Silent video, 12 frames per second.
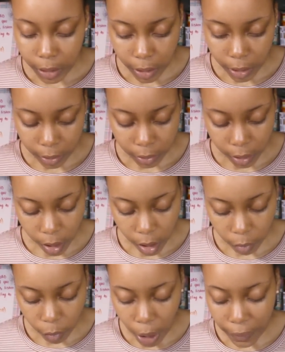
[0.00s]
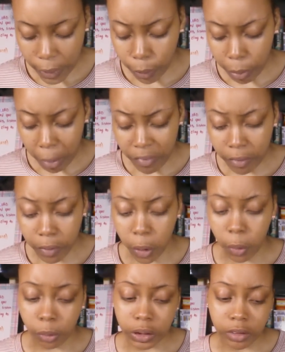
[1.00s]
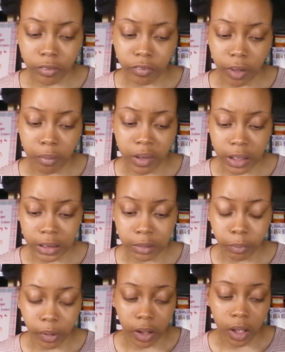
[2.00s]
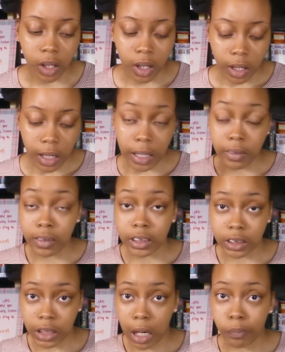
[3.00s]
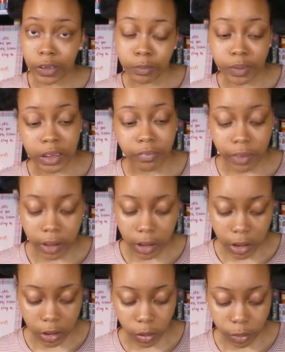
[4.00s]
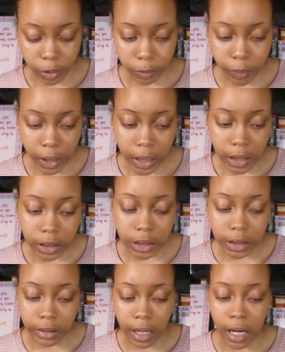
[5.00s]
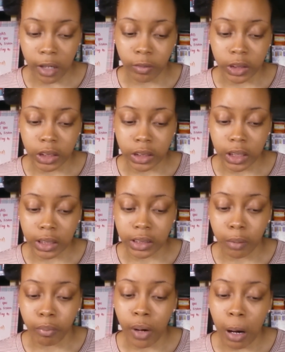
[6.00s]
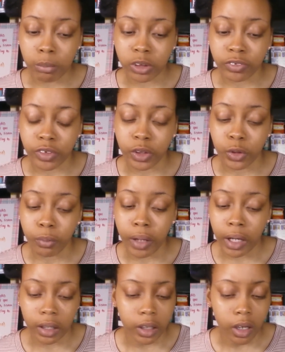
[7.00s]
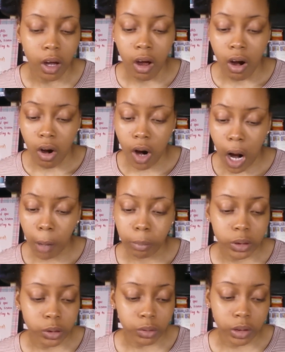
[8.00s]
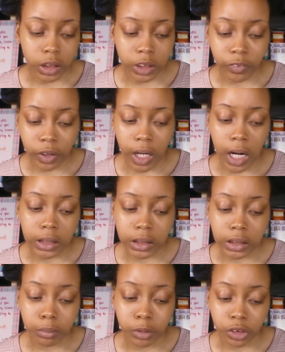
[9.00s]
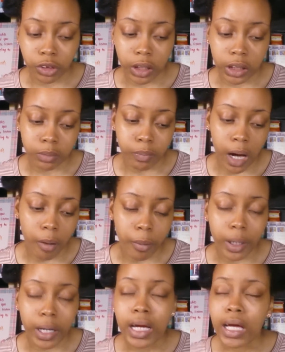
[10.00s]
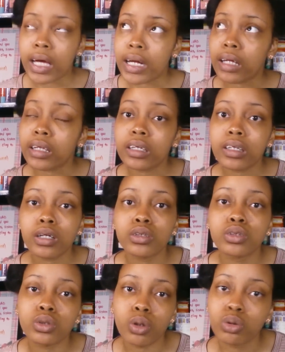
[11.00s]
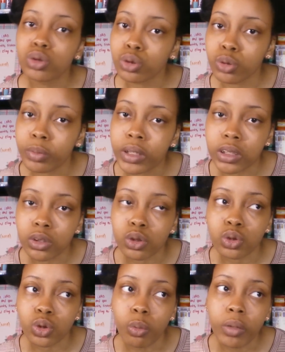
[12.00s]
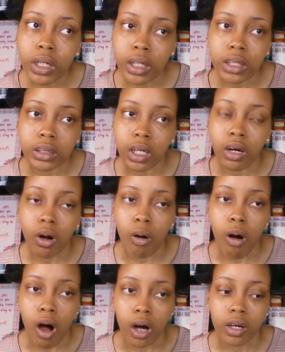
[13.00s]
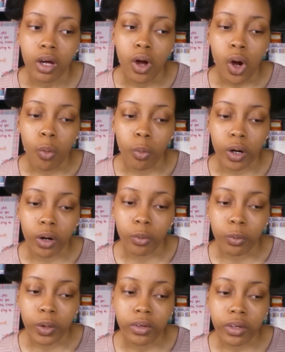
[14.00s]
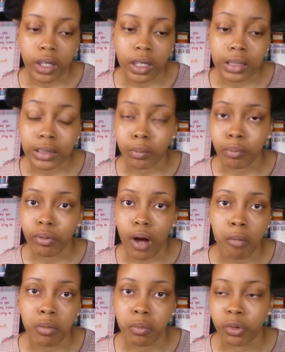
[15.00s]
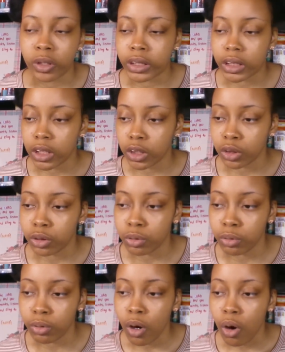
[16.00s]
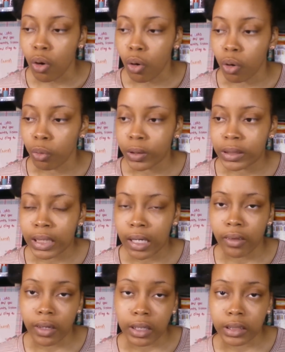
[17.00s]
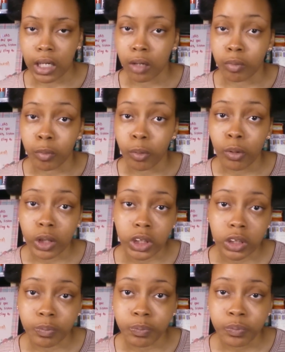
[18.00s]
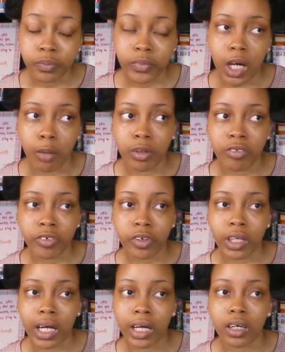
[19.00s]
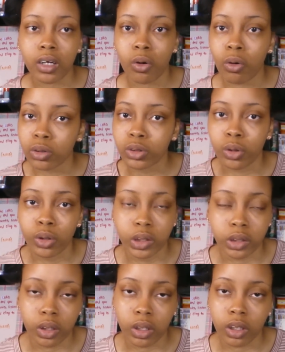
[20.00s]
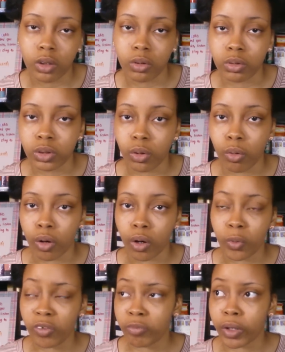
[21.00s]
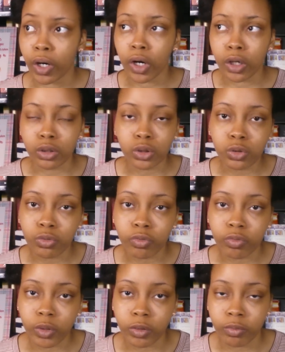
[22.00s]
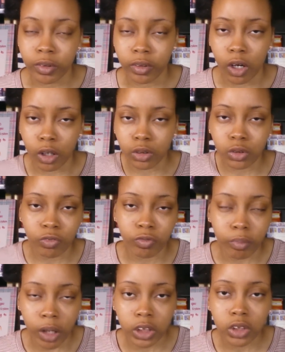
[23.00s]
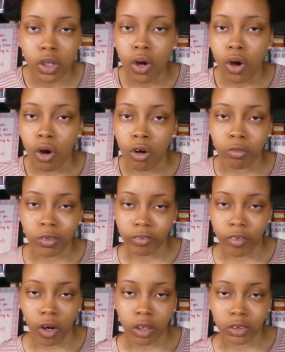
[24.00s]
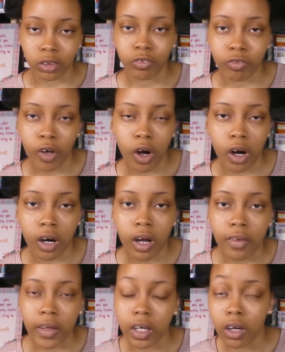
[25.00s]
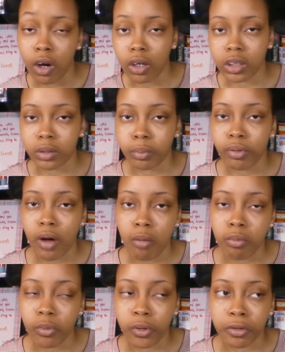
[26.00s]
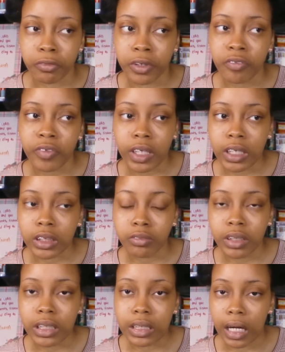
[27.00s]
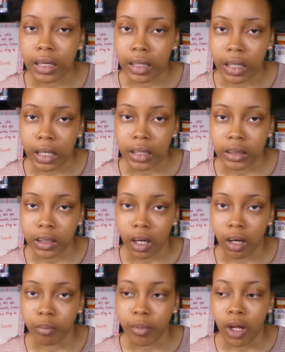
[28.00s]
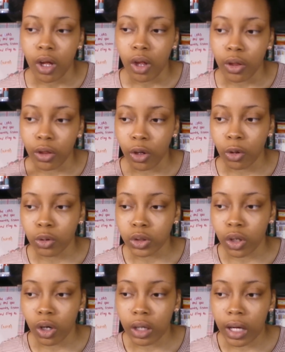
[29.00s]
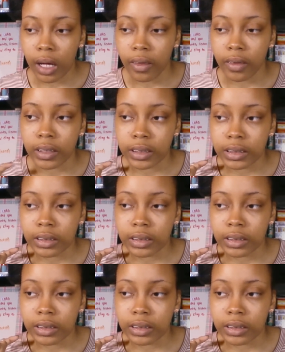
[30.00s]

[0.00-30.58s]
And um, I think one of my favorite quotes from this book in this chapter specifically is on page 9 where she says that problems for humanity are opportunities for God to demonstrate his power. And I think that is so true because there are so many things that go on where we think it's a problem or it's an issue or we take things out of proportion and we feel like all doors are closed or we've been hurt too we've been hurt too much or we've gone too far that it caused a problem or a rift and it's really not the case um those are like the